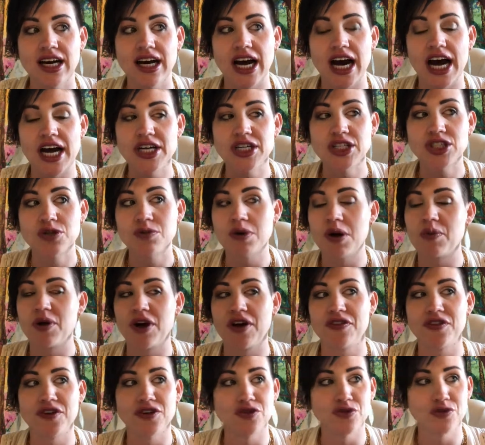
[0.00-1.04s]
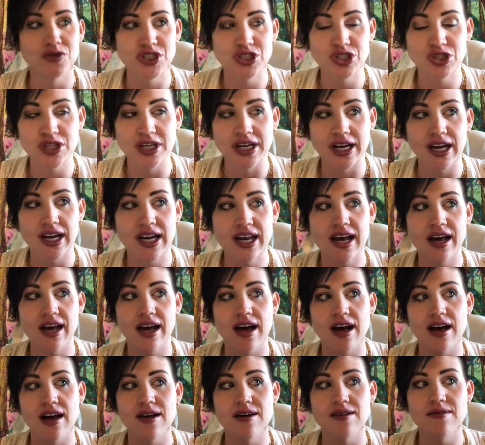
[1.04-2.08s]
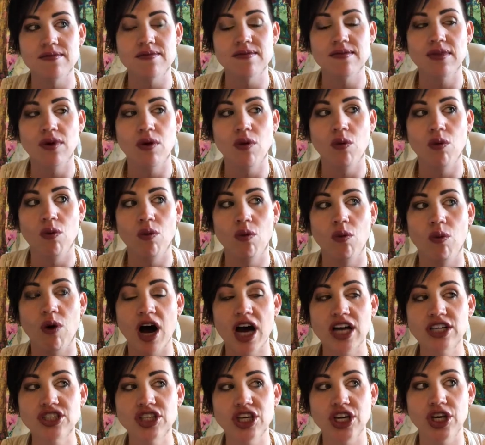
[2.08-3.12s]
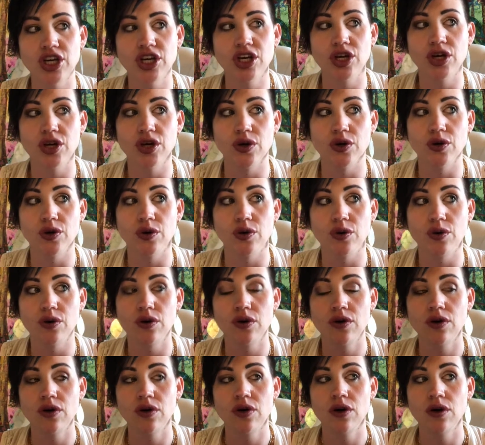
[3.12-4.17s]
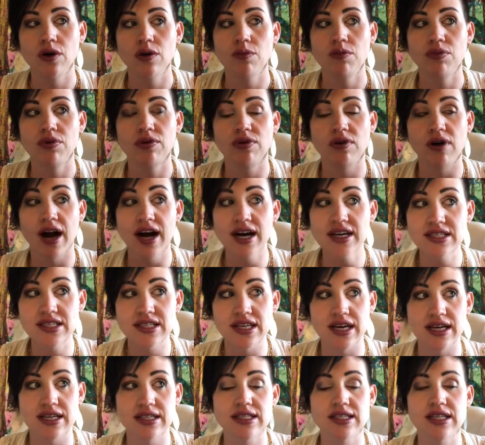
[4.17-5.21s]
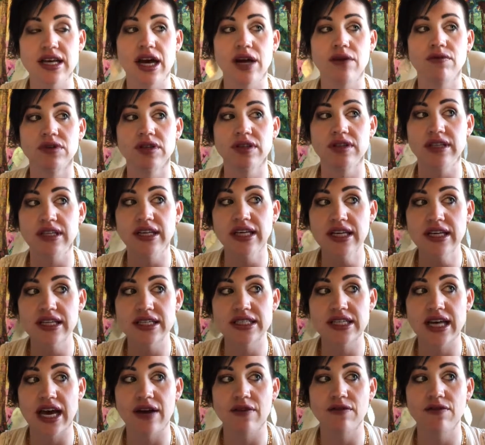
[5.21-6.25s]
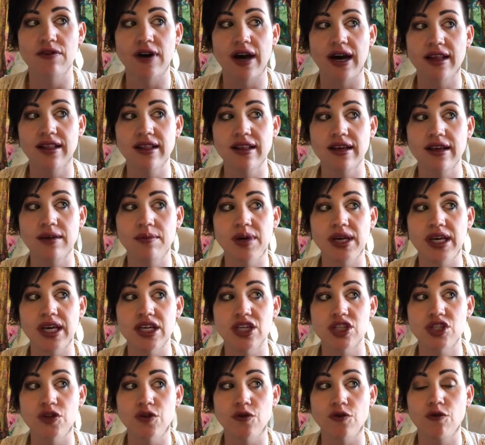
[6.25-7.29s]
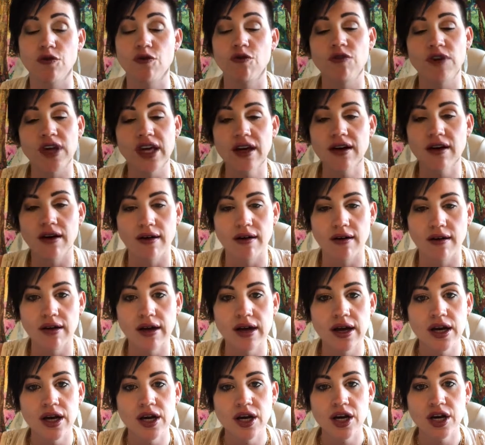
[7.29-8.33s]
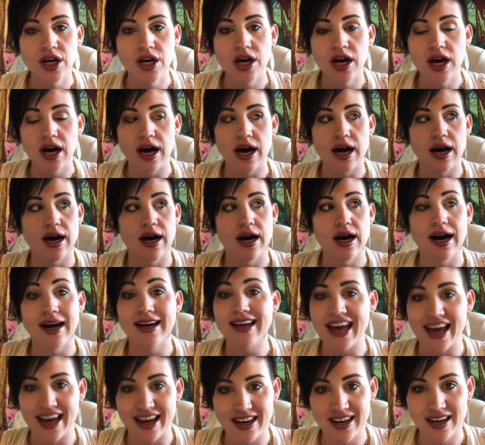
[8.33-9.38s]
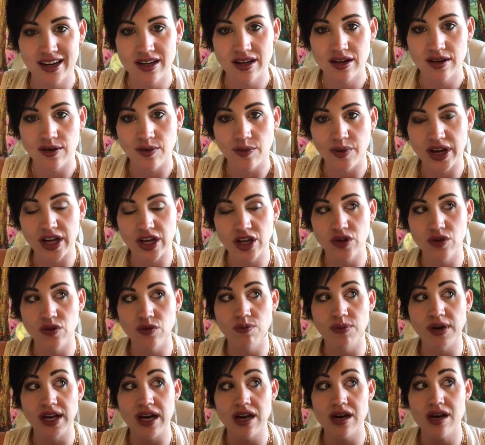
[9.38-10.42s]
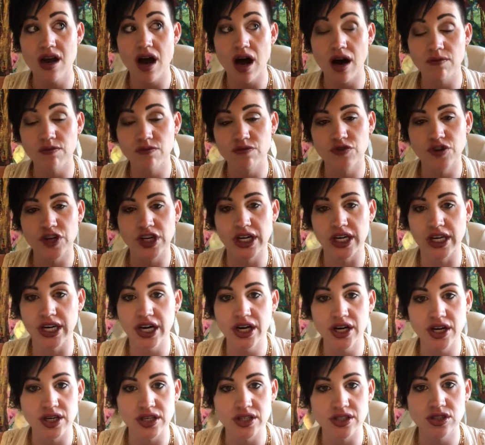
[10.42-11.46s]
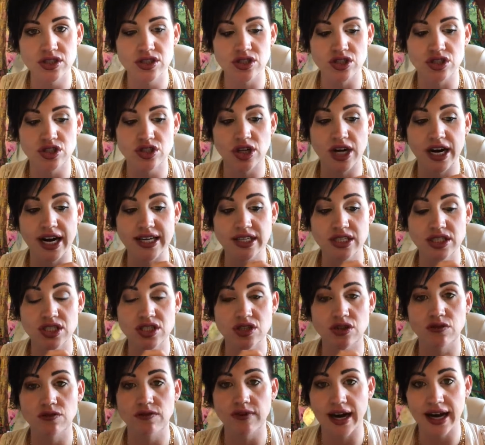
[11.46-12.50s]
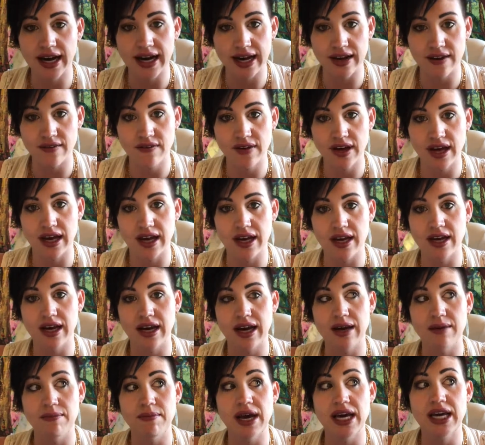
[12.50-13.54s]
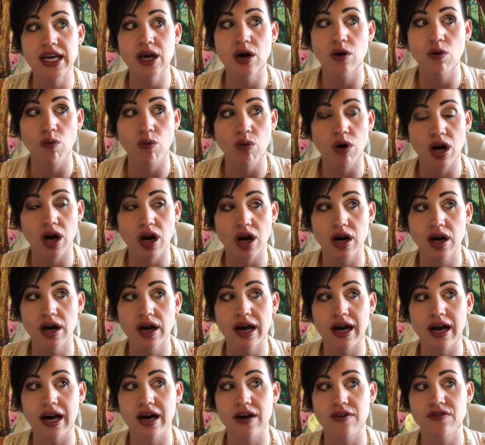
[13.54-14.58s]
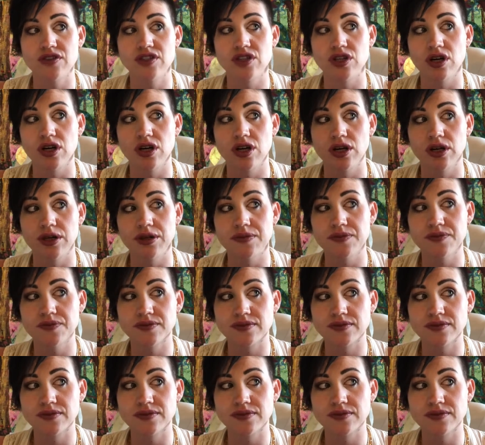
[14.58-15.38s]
I just remember at the retreat um, watching you process and release and finally begin to feel uh, again when you'd been numb for years just trying to survive and and make it work after